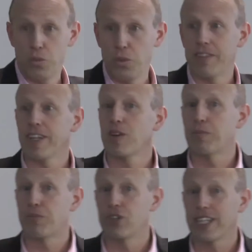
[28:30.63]
we think
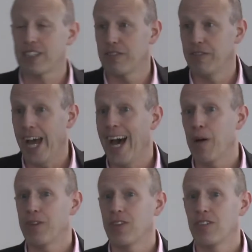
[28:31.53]
predictive
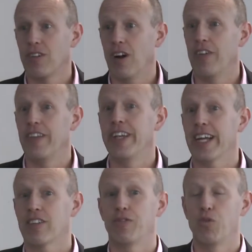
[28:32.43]
apps are the
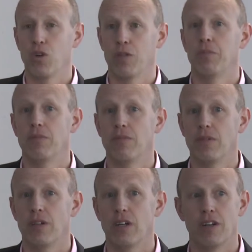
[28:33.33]
next form
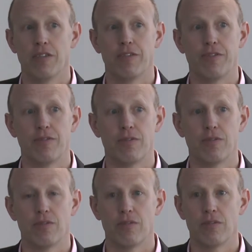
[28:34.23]
of
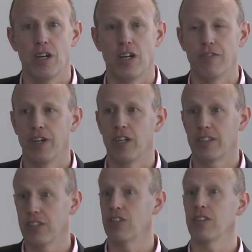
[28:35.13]

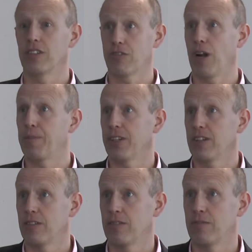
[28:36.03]
digital disruption,
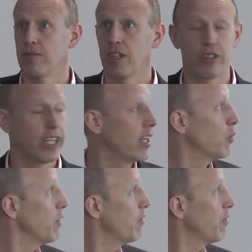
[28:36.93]
okay?